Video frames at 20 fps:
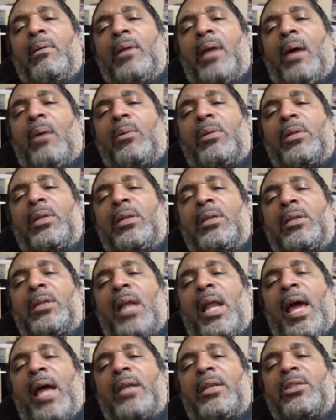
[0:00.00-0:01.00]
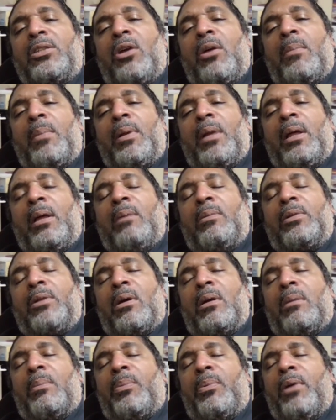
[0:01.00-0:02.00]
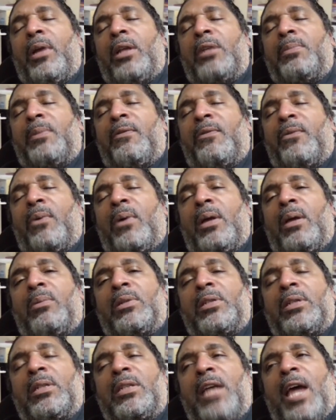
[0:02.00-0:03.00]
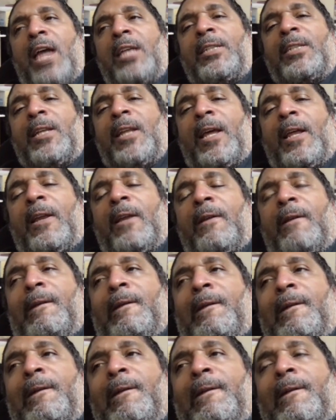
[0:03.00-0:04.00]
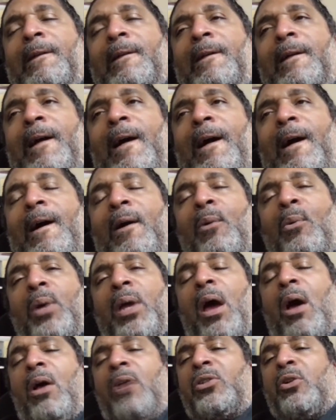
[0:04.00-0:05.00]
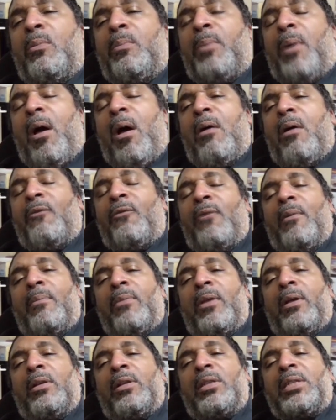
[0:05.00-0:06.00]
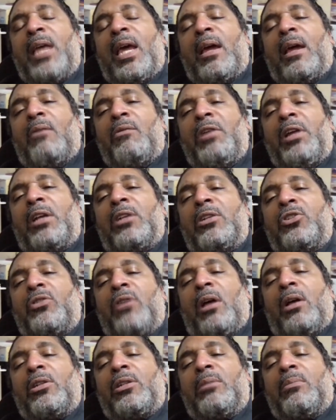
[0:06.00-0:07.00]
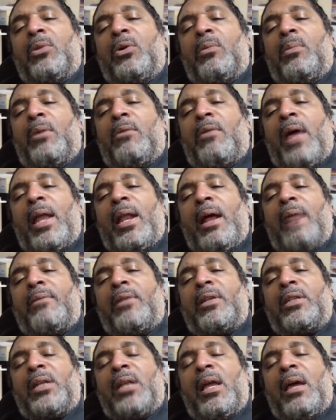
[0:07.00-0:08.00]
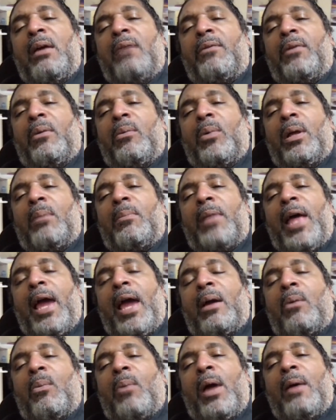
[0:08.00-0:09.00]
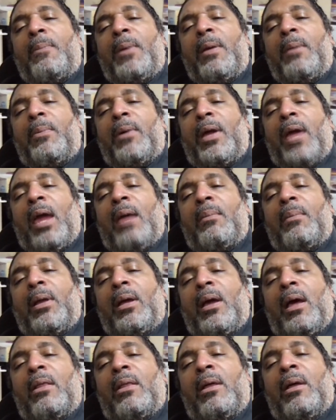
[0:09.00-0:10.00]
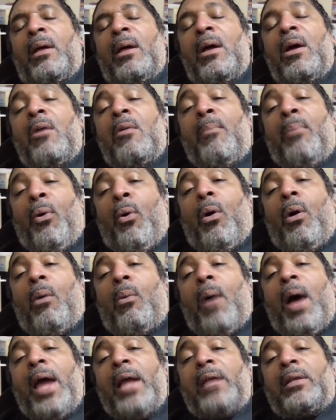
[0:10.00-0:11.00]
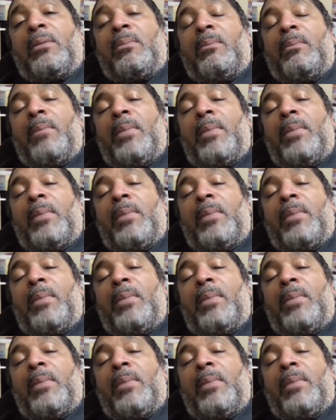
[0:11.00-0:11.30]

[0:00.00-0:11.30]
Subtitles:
That was his last sermon that he was going to preach before he was assassinated. We also borrow from the second Reconstruction movement right after slavery, when black and white people came together, poor whites